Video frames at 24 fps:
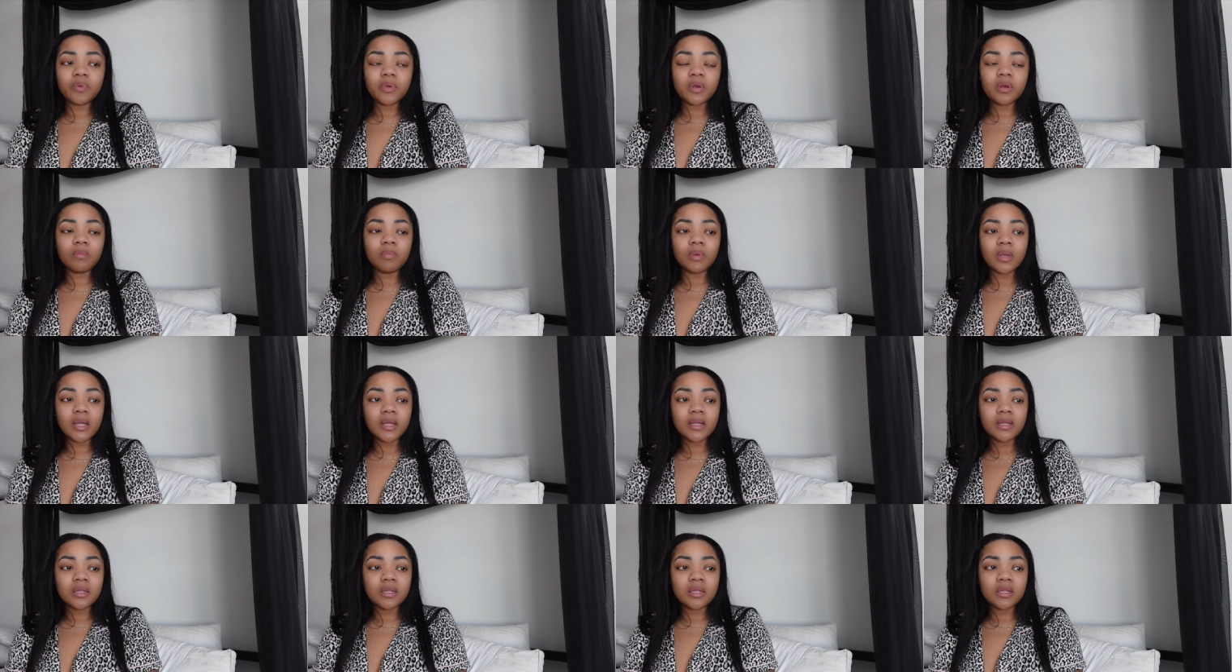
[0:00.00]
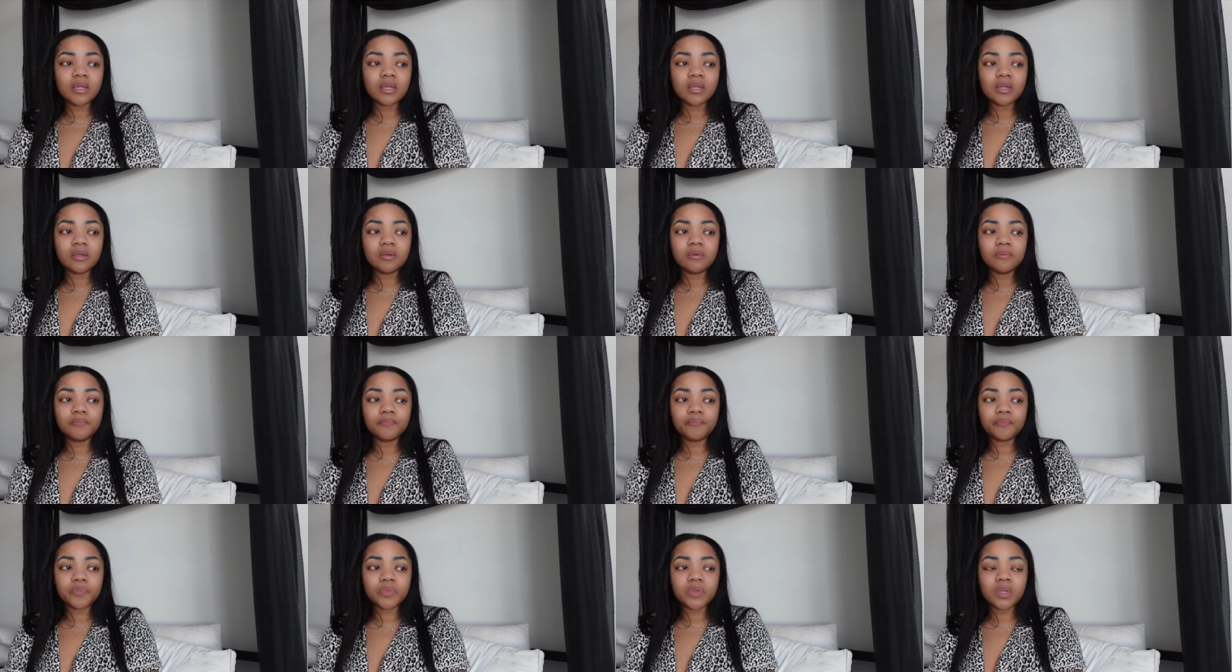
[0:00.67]
Put a
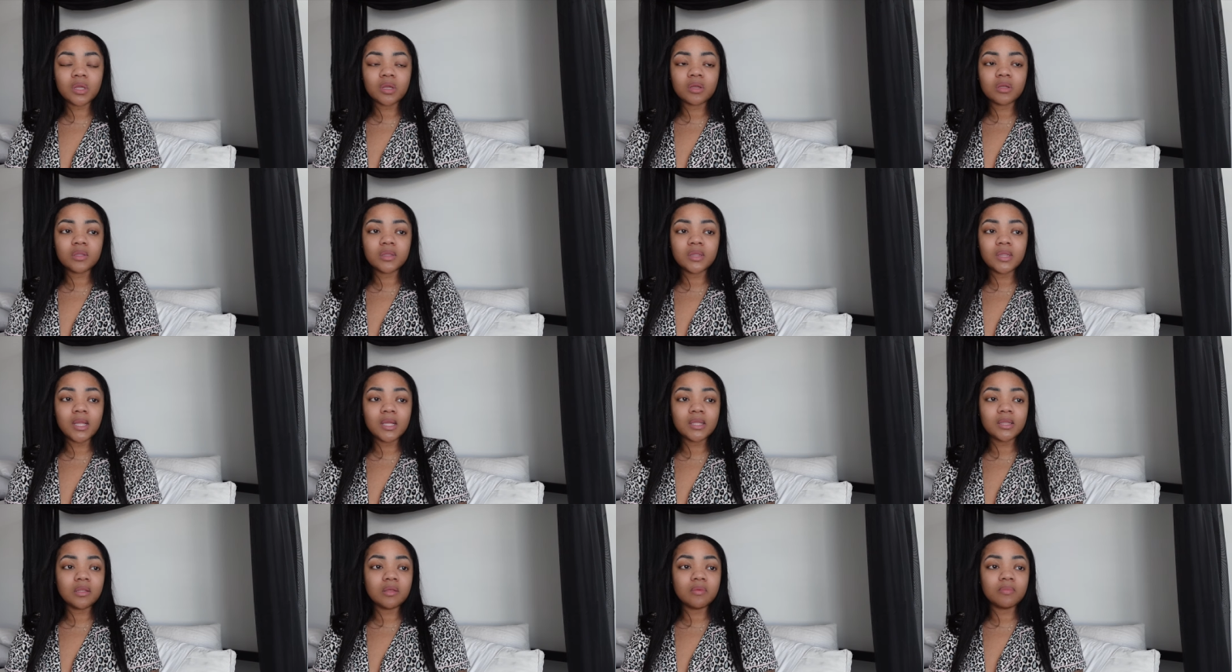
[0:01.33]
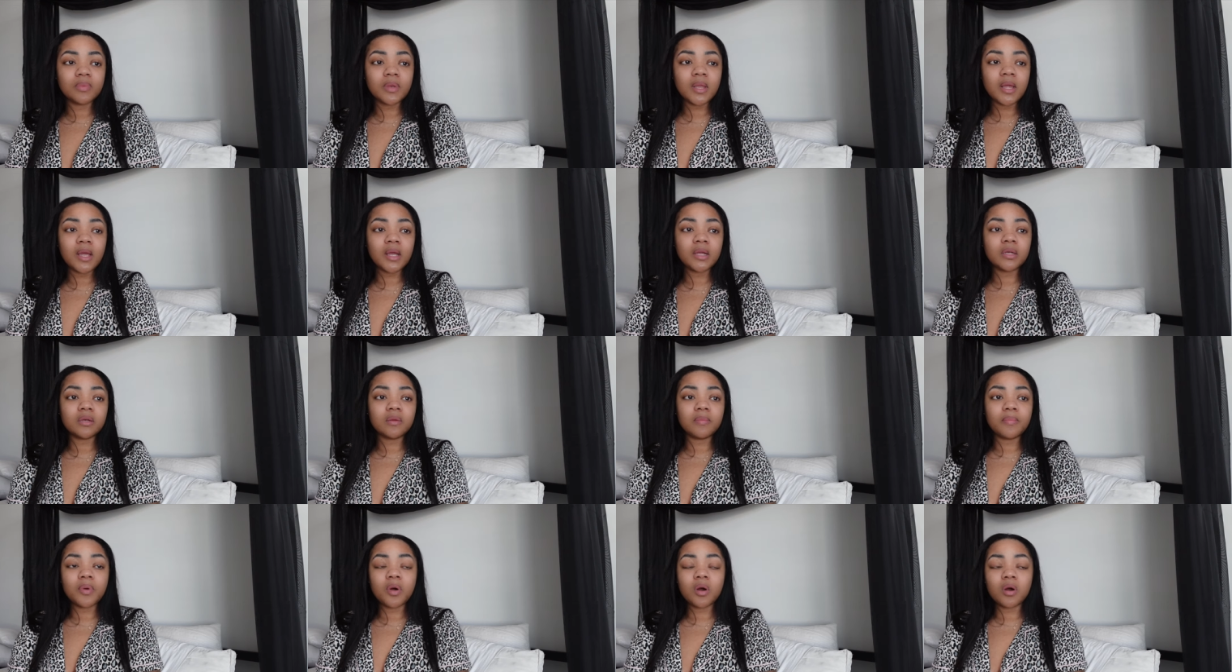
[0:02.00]
blanket, let them play at
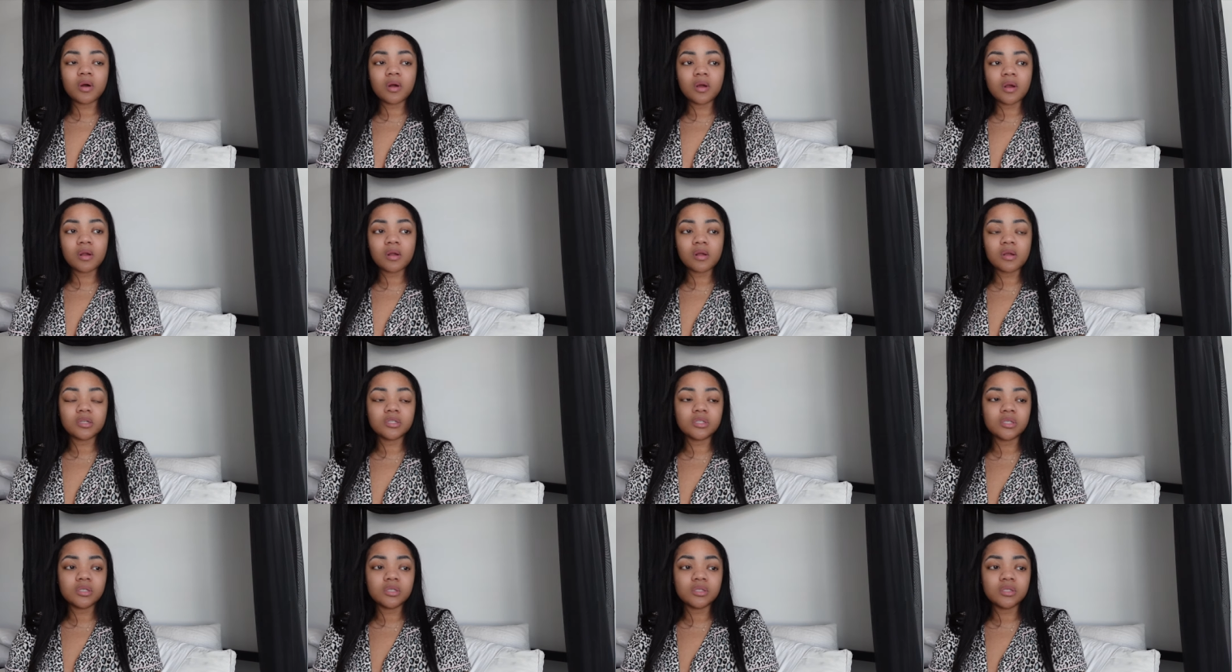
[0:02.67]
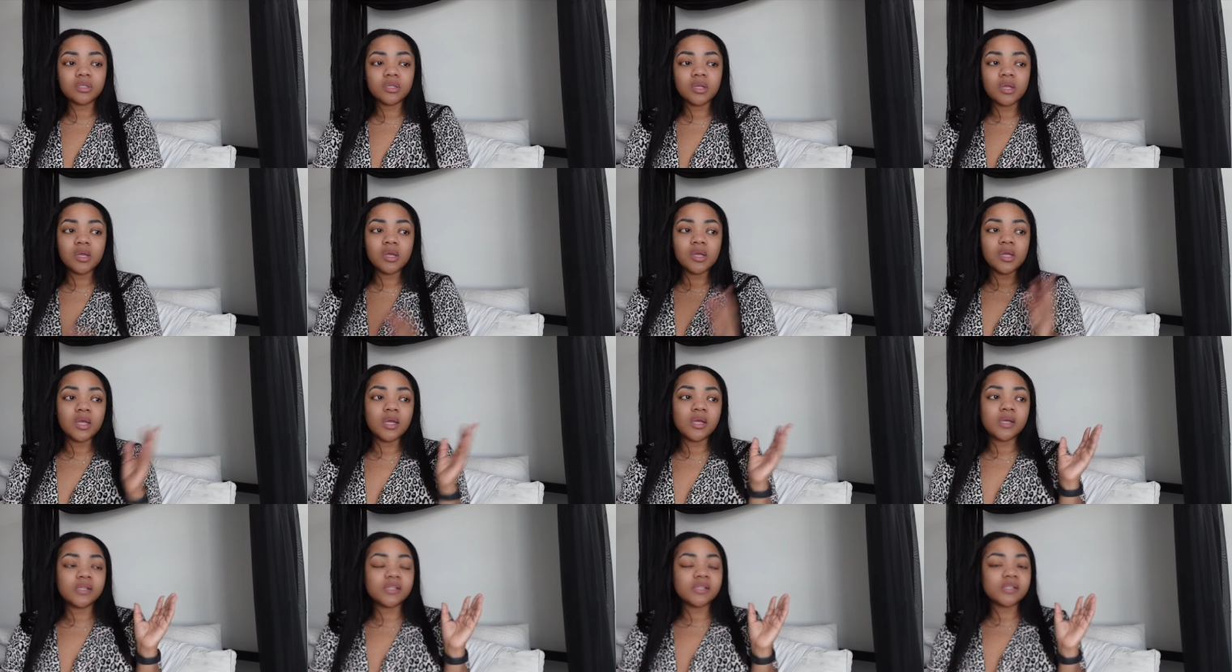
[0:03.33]
the park, just
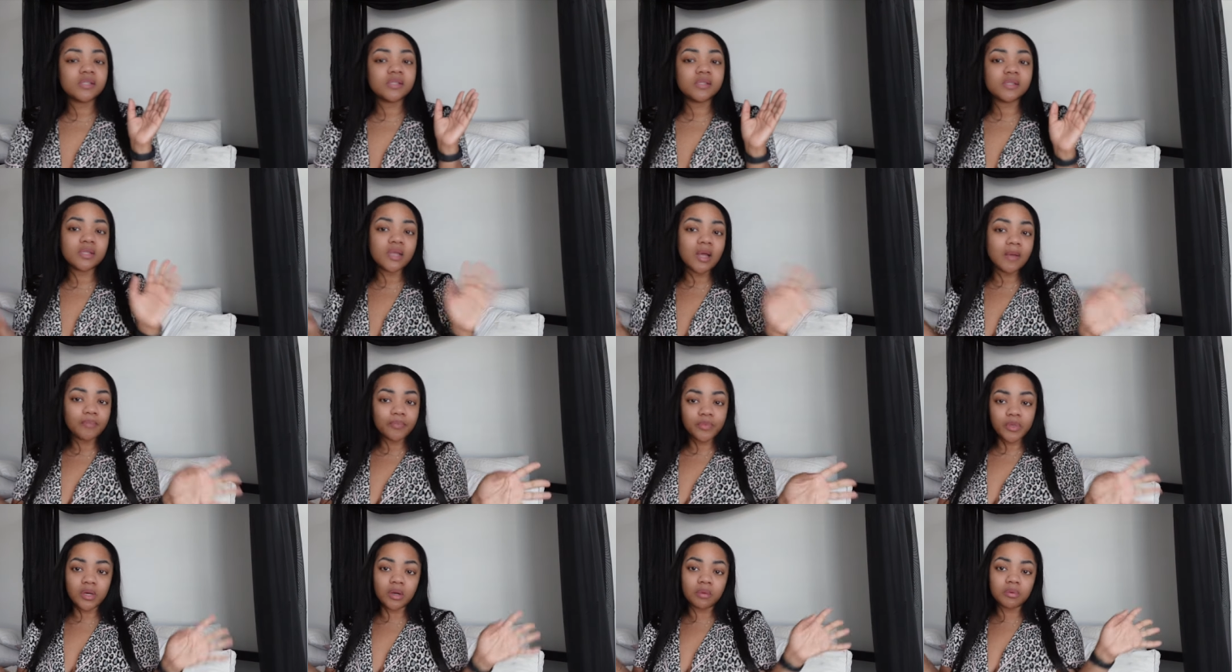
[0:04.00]
something.